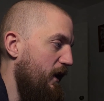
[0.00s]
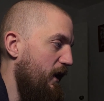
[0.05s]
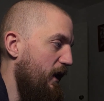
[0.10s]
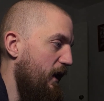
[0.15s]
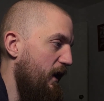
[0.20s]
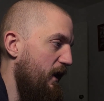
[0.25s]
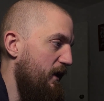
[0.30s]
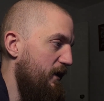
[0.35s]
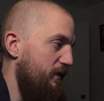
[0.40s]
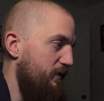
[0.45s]

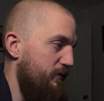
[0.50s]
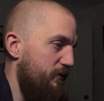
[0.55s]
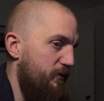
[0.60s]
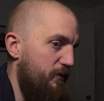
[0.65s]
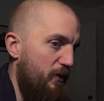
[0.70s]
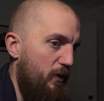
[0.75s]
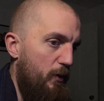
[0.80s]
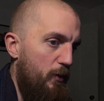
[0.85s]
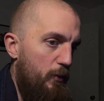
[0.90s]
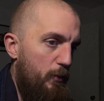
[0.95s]
And
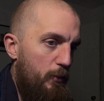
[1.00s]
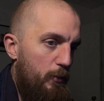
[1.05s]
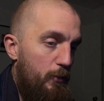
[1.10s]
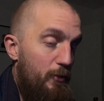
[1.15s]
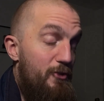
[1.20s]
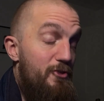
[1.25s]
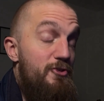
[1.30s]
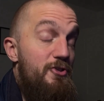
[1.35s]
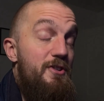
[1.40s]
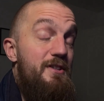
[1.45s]
so
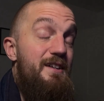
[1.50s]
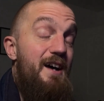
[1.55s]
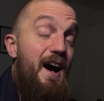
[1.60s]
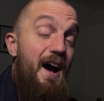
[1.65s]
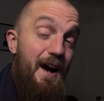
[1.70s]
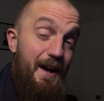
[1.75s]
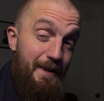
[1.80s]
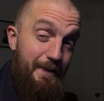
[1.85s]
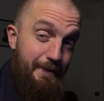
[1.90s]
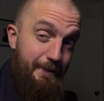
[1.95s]

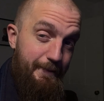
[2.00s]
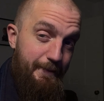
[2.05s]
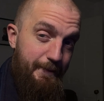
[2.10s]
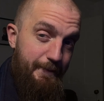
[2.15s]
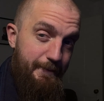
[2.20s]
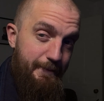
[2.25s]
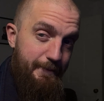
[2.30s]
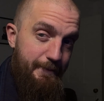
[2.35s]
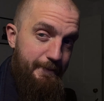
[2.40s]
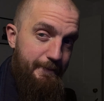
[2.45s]

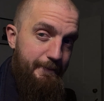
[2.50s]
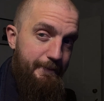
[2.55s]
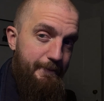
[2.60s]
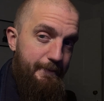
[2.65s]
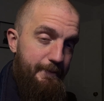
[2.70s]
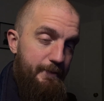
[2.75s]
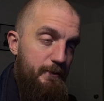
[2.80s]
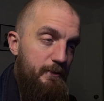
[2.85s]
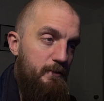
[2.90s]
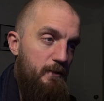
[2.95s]
today,
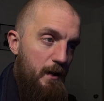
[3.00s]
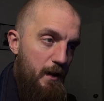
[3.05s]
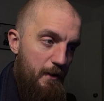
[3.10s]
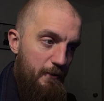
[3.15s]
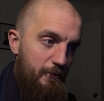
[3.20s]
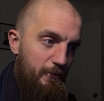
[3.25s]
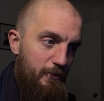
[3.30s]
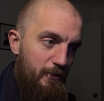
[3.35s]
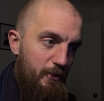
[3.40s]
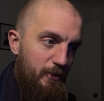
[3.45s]

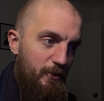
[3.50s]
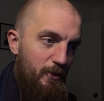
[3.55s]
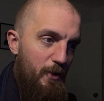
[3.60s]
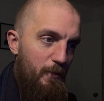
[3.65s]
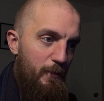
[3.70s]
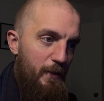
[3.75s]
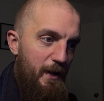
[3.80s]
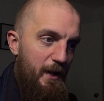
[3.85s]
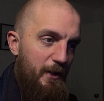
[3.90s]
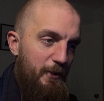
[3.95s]
after I
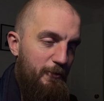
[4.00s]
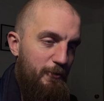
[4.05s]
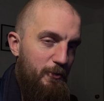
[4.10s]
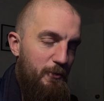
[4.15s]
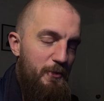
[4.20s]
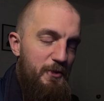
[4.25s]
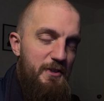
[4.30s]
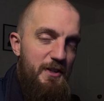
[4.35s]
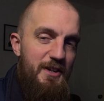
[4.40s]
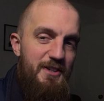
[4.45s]
got back
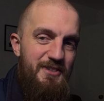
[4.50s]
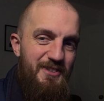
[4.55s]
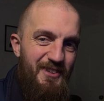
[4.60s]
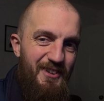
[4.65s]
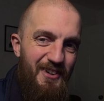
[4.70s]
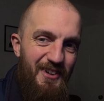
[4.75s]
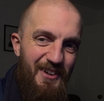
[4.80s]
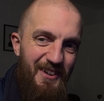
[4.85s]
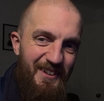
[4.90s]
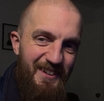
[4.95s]
from the desert
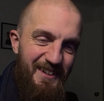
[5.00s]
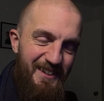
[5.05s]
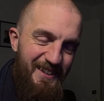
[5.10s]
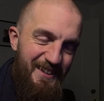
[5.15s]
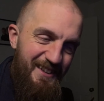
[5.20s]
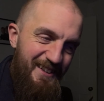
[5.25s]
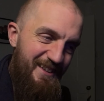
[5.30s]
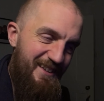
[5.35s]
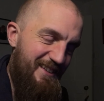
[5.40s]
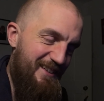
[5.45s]

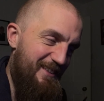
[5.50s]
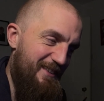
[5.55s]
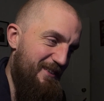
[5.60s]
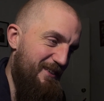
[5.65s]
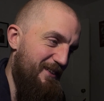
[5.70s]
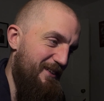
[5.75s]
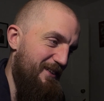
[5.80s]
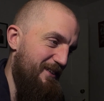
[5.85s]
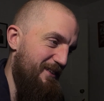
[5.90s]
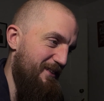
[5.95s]
island,
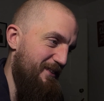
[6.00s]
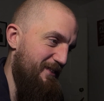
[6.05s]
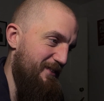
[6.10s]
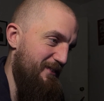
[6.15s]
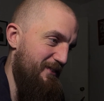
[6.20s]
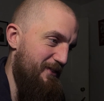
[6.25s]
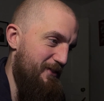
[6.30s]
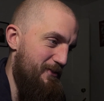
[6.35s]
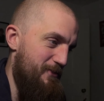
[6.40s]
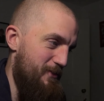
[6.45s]

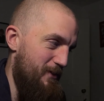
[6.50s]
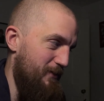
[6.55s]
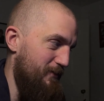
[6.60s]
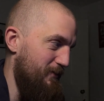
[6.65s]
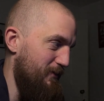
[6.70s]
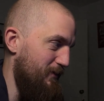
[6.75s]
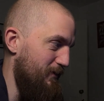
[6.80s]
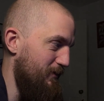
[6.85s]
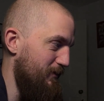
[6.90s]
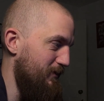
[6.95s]
the
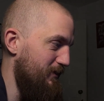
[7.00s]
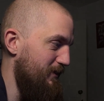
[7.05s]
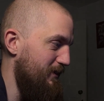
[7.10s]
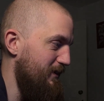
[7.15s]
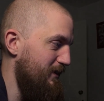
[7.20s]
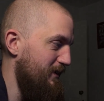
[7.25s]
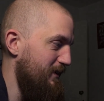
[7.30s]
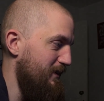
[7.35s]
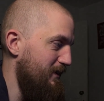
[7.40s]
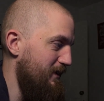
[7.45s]
Trundle,
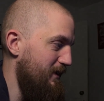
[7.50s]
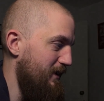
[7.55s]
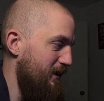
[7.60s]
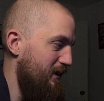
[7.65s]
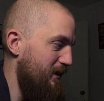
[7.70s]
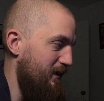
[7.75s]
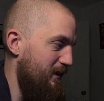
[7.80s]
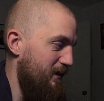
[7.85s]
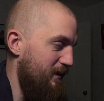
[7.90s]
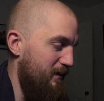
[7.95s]

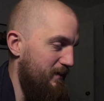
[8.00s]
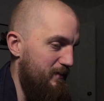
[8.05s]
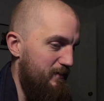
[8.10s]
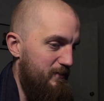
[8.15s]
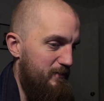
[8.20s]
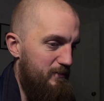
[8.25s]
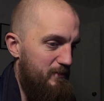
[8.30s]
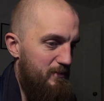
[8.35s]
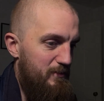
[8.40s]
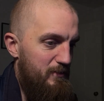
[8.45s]

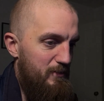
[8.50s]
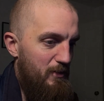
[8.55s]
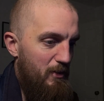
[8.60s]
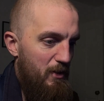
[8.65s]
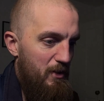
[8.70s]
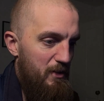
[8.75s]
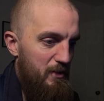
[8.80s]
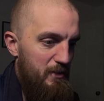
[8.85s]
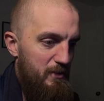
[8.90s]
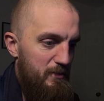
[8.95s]

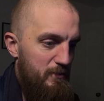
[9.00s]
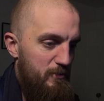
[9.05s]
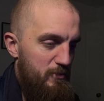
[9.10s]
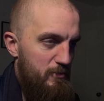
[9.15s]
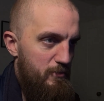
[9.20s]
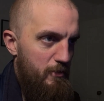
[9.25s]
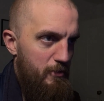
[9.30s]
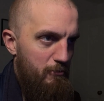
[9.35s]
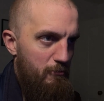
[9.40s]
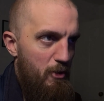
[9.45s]
I
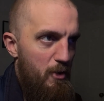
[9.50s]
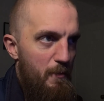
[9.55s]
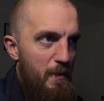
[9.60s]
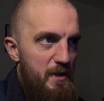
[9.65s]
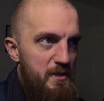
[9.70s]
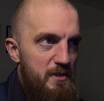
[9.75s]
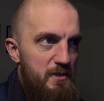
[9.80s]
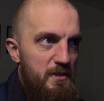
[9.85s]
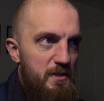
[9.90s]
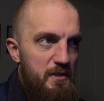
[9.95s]
threw a
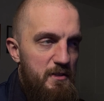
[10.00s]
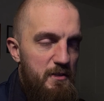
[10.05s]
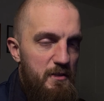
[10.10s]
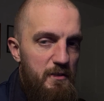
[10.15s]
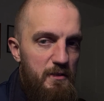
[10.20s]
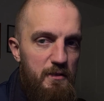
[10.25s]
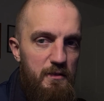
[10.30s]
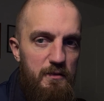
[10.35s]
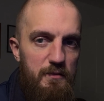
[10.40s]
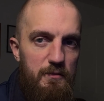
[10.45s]
message into
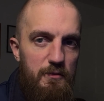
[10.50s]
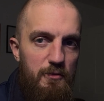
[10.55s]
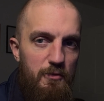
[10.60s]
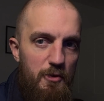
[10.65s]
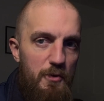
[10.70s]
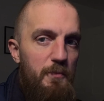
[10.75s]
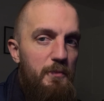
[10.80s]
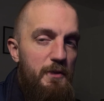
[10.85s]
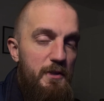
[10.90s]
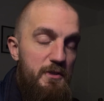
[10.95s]
the
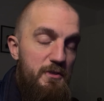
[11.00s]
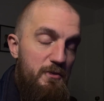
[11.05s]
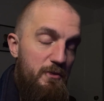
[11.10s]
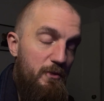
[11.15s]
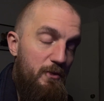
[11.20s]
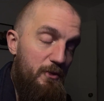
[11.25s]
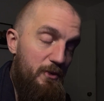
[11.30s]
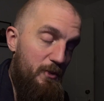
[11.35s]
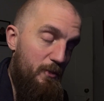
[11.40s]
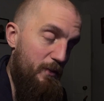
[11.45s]
group
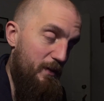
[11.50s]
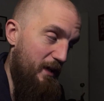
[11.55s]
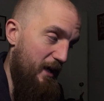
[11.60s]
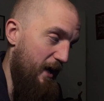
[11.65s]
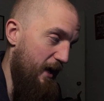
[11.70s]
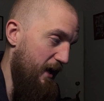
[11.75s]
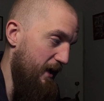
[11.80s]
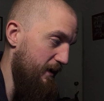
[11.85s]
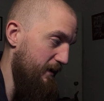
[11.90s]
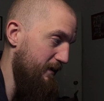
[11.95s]
Discord that we
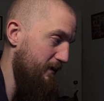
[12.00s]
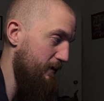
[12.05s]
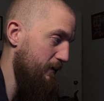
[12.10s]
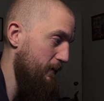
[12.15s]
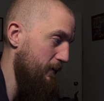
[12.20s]
had,